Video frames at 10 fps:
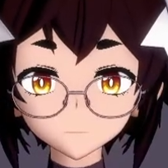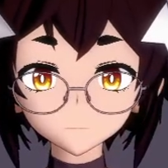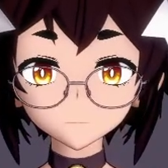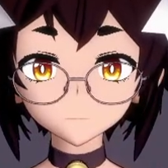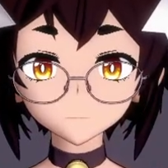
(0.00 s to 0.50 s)

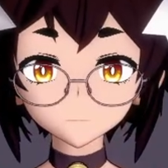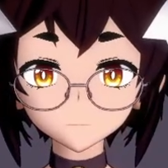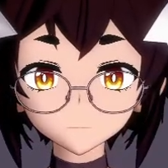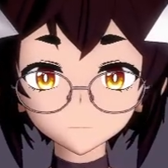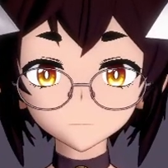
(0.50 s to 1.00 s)

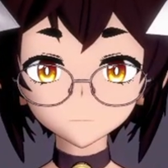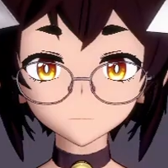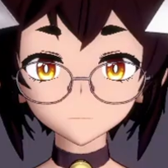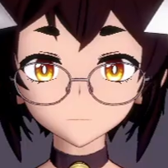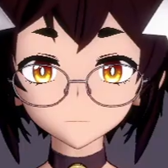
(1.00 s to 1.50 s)
move the
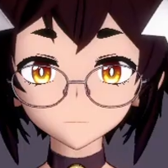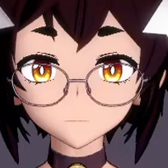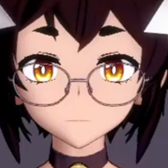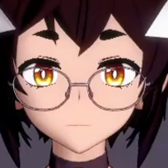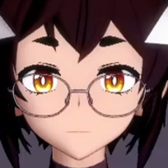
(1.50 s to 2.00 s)
vertices
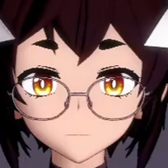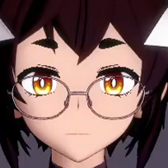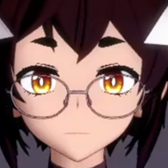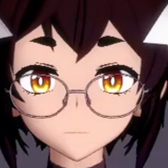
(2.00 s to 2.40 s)
around.